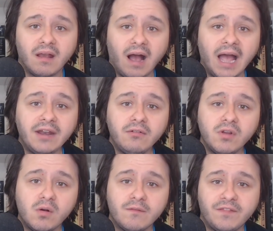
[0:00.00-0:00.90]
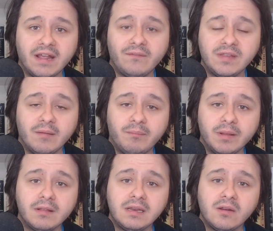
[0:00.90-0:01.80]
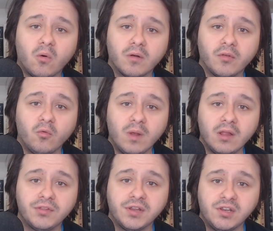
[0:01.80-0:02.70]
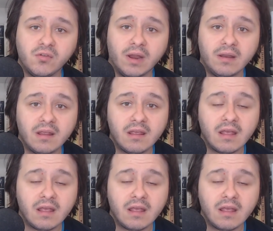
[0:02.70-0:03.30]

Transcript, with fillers: I don't know if they have the ability or the will to do it.